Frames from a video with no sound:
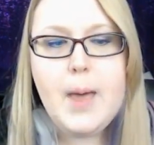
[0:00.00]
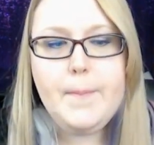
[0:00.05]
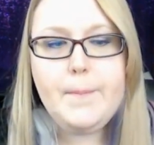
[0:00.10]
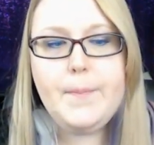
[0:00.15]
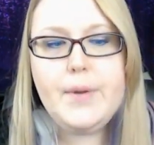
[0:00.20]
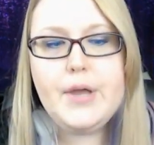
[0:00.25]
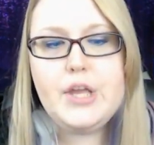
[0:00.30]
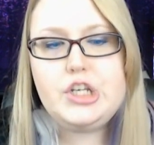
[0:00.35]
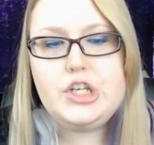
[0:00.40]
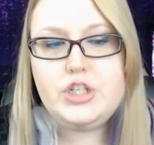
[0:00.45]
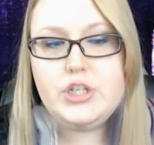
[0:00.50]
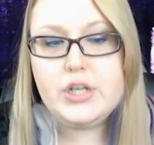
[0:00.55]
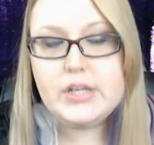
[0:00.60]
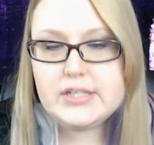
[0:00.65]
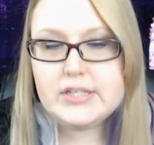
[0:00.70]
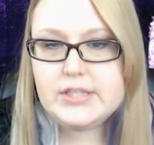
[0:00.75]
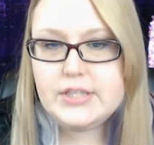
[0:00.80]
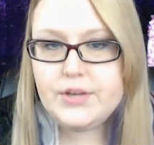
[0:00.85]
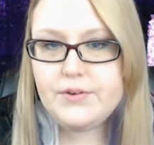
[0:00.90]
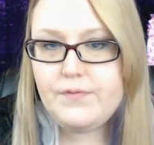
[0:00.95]
but
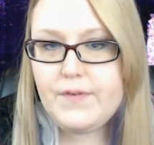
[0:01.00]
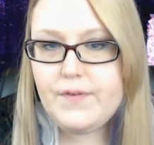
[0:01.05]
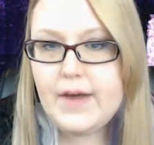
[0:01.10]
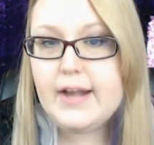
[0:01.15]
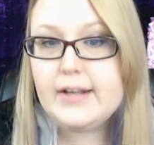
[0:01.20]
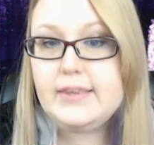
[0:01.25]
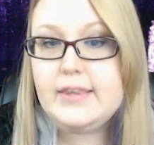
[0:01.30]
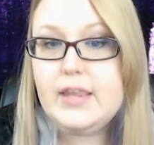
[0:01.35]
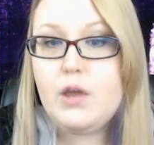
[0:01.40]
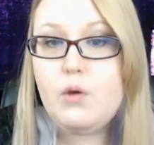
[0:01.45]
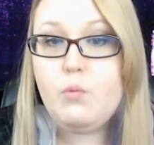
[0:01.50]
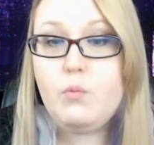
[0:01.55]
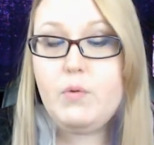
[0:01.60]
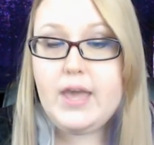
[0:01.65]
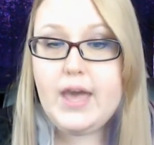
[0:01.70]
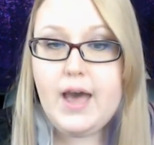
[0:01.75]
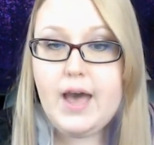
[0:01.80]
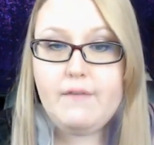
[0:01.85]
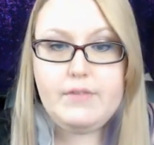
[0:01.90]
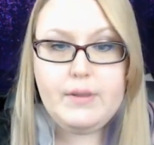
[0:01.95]
just the fact that
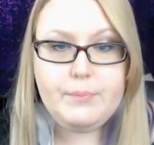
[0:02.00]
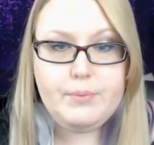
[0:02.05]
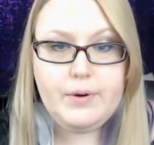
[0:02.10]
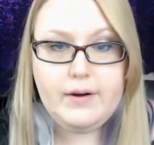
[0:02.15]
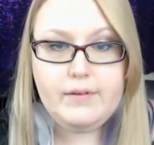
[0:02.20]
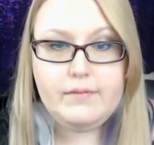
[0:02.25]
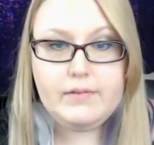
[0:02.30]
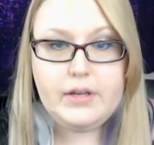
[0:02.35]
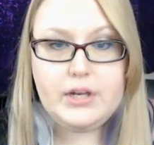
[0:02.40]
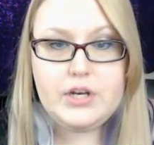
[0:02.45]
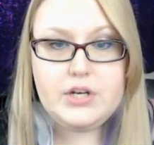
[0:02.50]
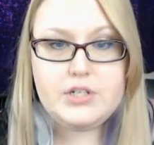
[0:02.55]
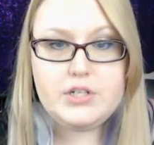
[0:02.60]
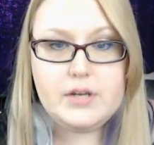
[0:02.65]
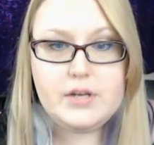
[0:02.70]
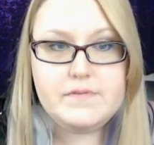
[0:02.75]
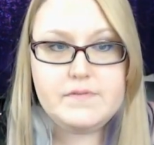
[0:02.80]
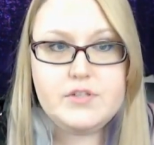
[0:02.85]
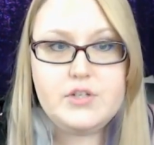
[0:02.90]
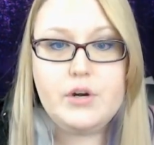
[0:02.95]
we have the privilege
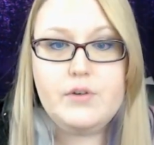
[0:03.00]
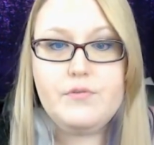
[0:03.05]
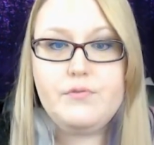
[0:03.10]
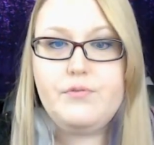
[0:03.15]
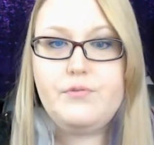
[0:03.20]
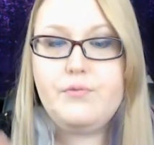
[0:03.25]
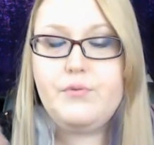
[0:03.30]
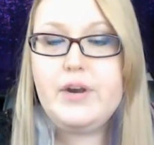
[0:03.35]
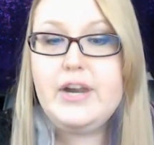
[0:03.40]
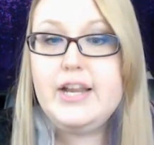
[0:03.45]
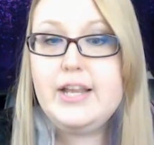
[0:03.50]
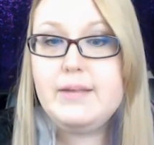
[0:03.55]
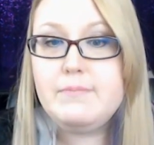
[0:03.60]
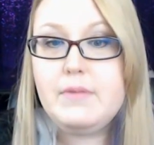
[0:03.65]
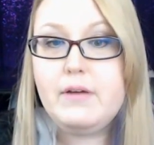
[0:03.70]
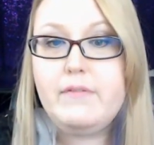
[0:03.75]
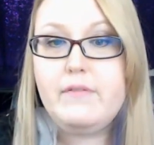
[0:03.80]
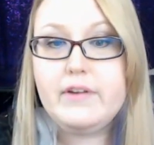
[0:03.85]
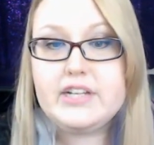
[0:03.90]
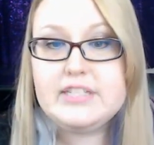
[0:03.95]
of certain freedom
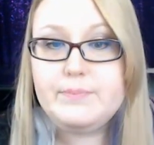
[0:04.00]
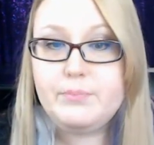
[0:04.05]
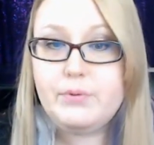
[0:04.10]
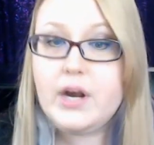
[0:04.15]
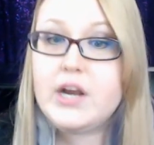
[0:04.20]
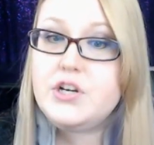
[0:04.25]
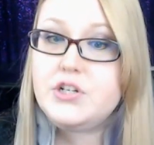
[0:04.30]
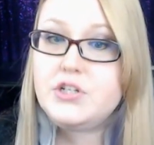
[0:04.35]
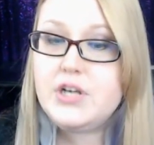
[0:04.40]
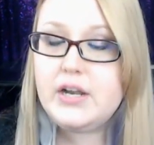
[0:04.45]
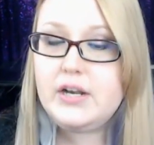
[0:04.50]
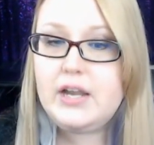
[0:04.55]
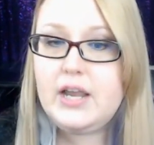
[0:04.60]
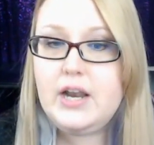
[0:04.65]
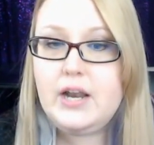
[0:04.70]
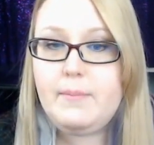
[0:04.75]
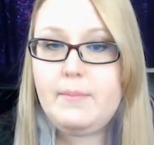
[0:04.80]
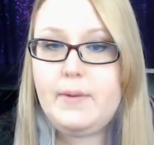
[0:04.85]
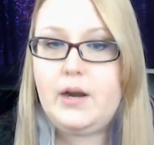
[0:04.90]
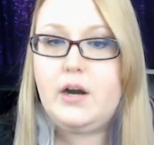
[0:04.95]
of expression in
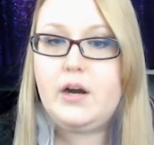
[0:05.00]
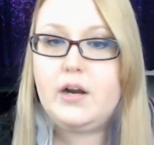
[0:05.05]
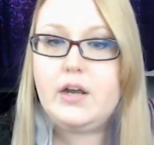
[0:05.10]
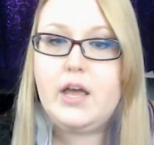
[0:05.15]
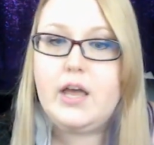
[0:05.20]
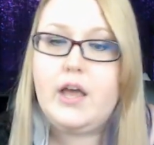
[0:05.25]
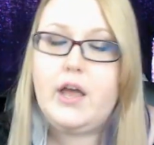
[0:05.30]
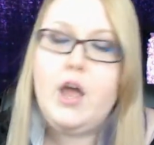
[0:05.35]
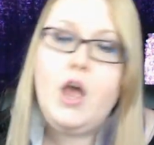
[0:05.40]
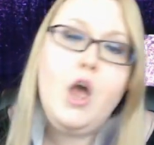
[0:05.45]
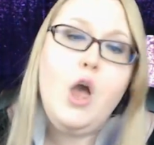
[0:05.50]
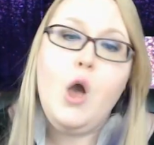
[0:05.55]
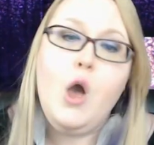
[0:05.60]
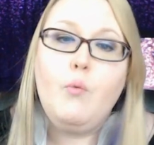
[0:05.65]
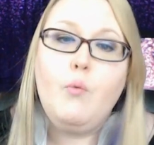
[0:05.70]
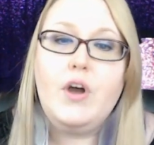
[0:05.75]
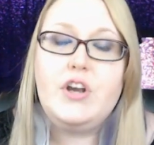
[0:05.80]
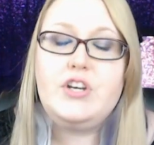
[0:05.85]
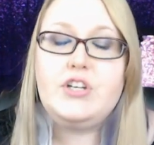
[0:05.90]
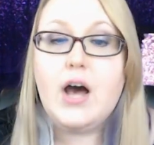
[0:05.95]
America,
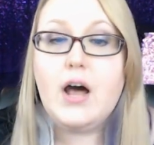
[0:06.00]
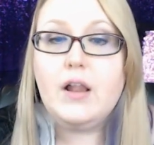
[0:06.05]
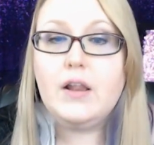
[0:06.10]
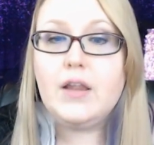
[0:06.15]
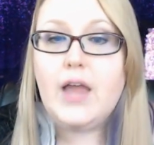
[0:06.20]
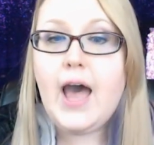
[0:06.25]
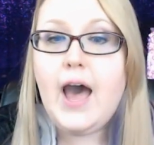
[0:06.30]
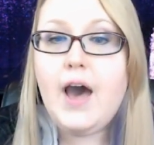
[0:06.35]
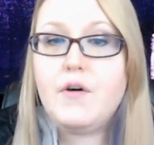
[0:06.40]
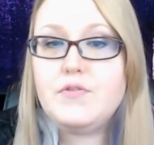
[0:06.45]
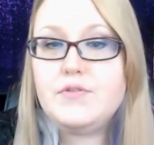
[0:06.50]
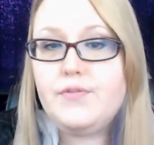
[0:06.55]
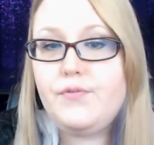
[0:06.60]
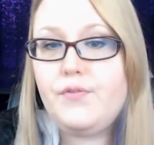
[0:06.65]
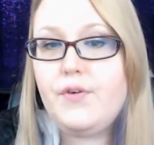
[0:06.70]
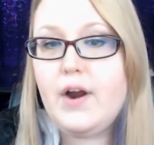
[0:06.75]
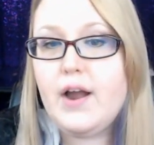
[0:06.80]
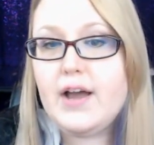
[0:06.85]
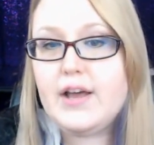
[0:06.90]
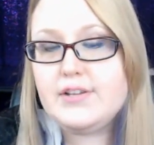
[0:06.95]
which allows
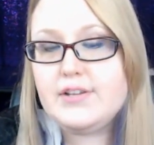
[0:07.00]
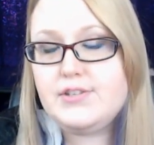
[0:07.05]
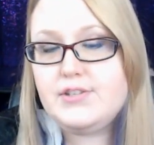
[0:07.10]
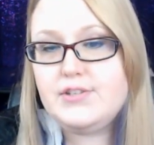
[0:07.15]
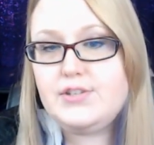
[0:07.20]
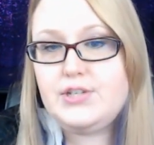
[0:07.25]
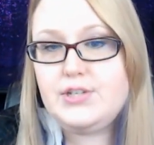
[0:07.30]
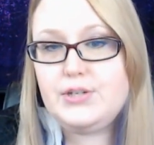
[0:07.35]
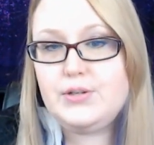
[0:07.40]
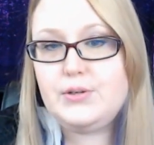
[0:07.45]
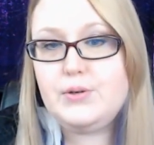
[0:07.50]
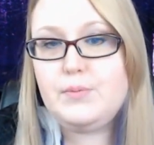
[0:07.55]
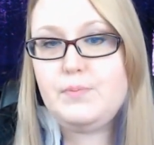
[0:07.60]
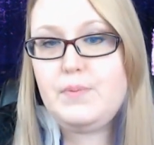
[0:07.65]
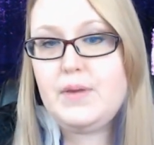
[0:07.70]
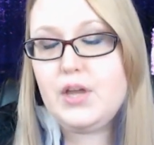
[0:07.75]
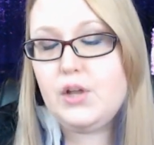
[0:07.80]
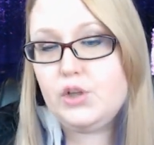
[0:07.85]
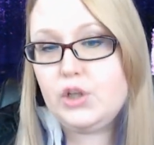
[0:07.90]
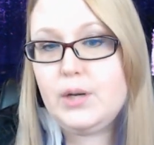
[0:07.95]
for us to be
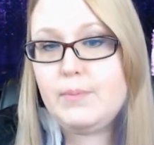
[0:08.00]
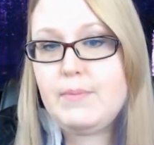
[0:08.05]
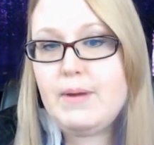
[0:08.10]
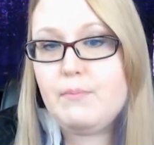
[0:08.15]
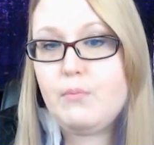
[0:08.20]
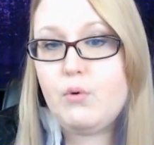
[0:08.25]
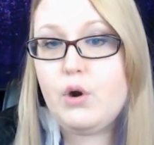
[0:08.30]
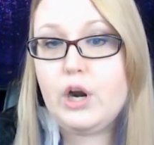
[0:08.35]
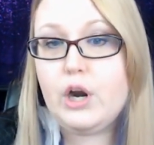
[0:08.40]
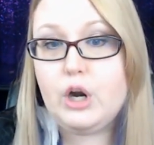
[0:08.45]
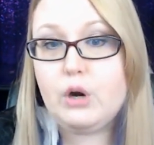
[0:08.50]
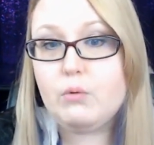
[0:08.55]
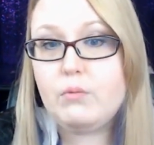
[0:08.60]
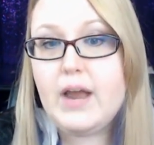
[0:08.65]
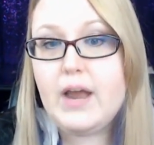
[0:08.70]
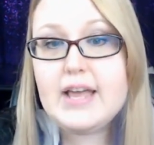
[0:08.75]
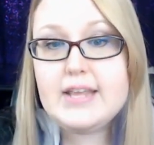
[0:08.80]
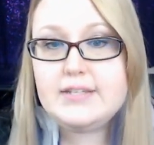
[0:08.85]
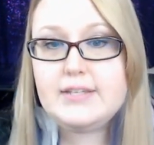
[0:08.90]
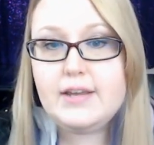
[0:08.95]
a little bit more
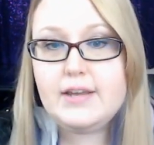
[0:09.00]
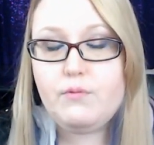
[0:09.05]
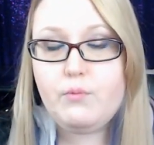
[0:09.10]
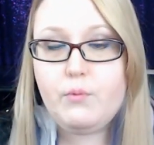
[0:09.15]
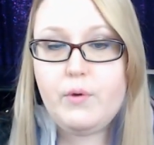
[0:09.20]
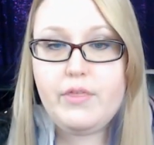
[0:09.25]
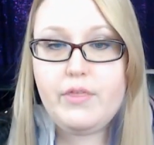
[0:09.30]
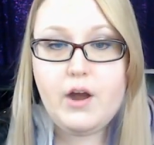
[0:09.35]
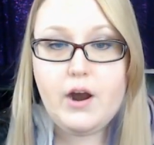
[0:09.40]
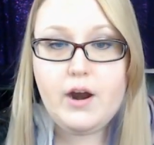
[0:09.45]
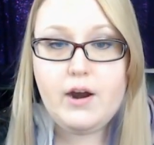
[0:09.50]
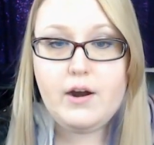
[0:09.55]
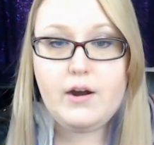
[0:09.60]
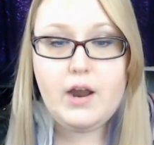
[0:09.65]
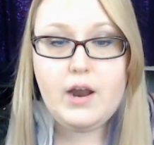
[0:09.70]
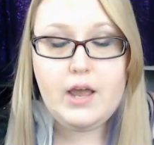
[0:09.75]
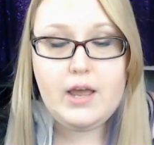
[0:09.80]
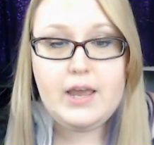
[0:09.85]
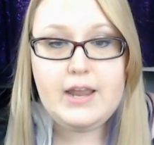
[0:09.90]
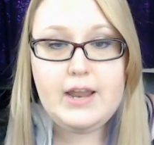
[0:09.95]
aggressive with our
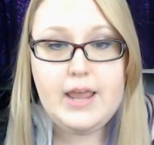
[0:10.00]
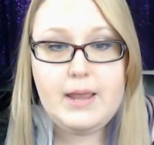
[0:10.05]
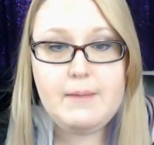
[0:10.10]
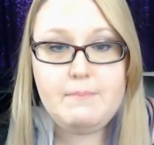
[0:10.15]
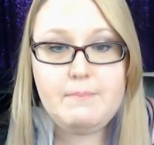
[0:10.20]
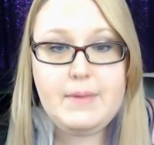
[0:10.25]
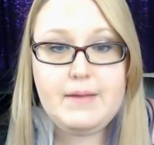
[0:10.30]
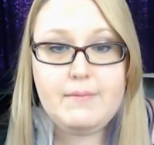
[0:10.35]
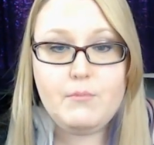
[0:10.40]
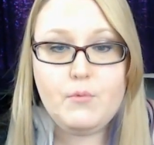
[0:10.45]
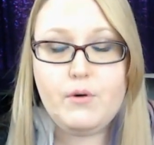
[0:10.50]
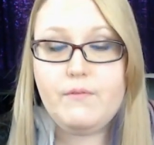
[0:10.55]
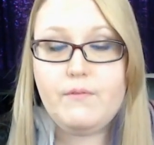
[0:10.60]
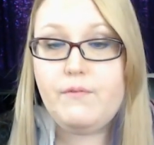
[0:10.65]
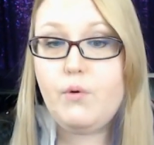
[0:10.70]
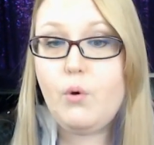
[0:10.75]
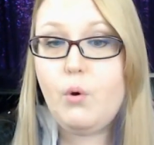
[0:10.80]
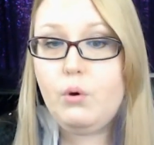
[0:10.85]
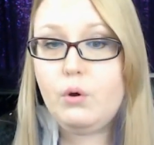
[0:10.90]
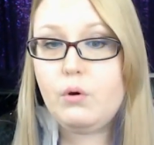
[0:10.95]
uh, and be more
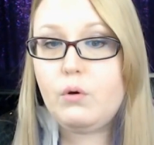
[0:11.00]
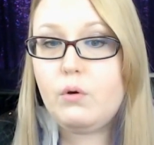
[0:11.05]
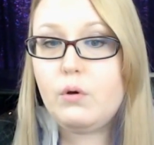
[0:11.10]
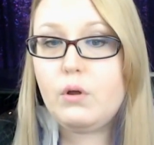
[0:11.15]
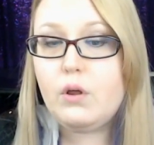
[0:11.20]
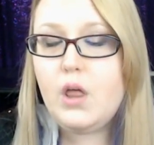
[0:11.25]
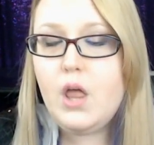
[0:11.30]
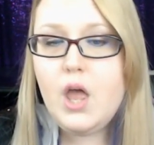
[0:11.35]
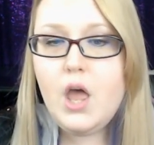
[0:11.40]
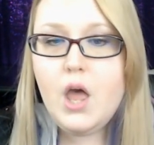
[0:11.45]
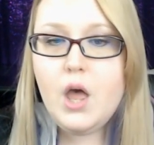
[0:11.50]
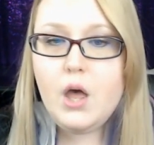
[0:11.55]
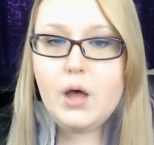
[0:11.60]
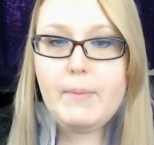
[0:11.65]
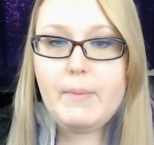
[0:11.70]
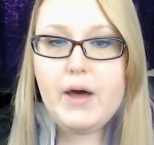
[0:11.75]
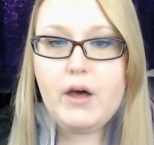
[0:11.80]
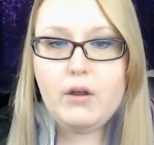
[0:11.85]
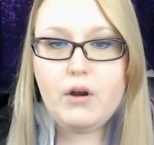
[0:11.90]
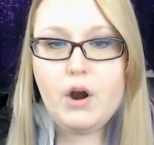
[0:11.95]
vocal
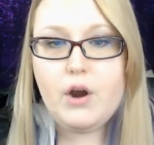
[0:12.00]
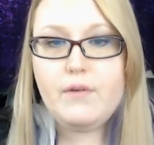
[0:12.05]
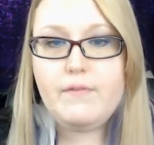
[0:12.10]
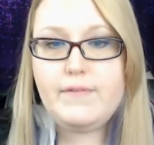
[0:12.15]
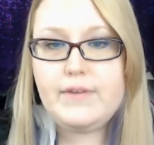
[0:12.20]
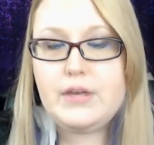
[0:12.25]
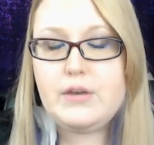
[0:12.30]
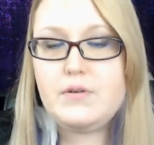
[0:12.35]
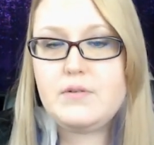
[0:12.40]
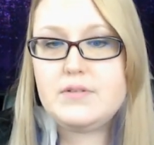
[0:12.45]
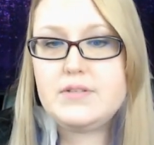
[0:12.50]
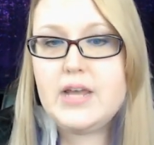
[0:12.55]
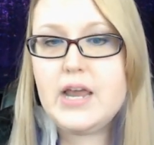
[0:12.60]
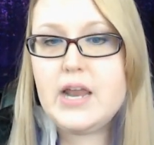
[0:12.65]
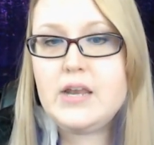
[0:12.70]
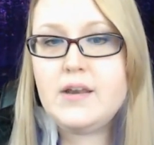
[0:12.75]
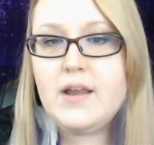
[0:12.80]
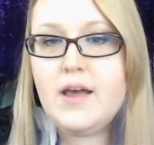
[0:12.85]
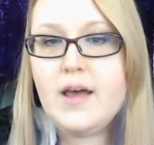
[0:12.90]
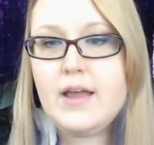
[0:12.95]
about our views,
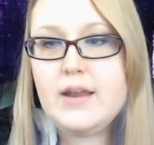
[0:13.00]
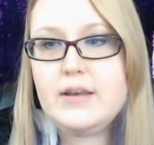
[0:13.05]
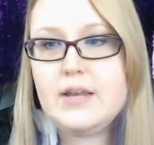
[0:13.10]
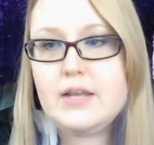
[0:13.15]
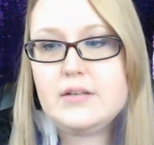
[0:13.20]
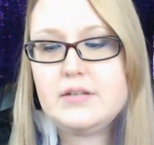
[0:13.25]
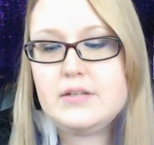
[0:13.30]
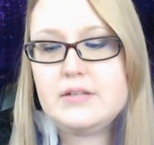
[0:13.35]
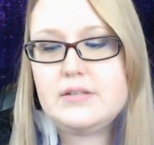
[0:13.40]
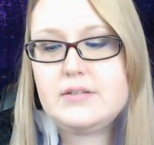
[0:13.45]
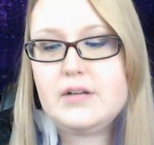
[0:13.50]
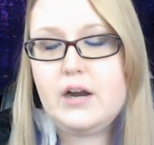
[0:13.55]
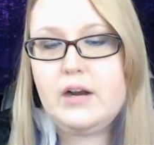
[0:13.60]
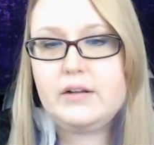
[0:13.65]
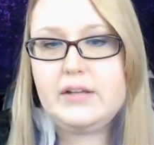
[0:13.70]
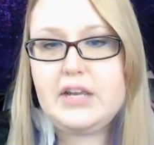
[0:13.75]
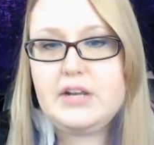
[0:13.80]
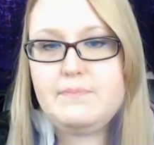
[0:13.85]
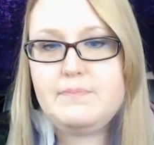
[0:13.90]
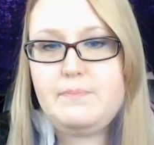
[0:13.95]
and not
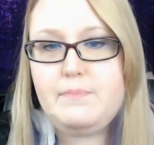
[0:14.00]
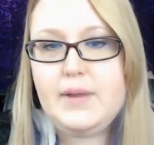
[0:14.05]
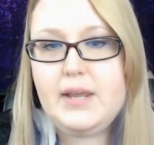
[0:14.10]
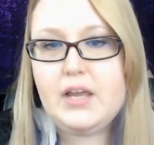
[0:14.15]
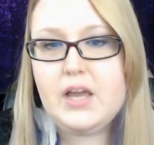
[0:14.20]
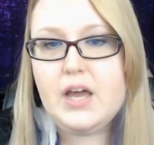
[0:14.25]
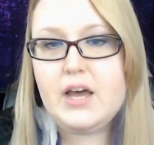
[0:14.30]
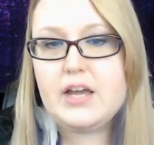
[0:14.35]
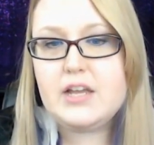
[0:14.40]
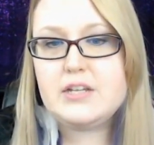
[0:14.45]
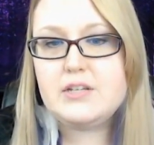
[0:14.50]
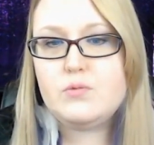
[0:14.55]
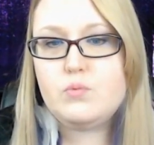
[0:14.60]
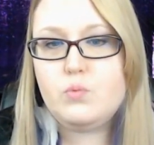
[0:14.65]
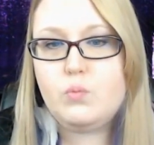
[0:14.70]
necessarily because